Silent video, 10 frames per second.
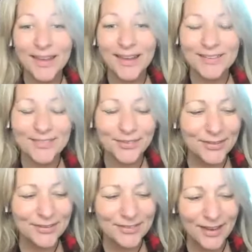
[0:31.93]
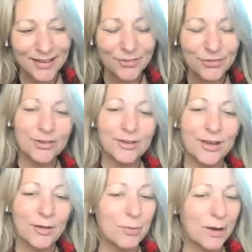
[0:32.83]
And so this energy
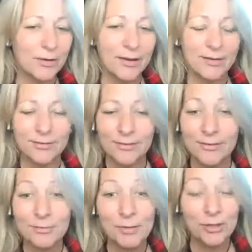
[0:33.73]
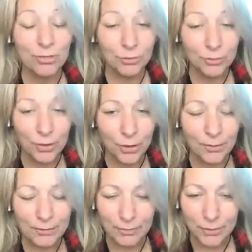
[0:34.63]
and where it is, this is my third go
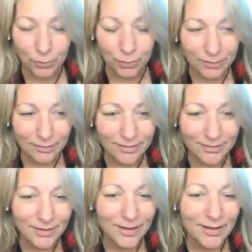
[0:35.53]
at recording this.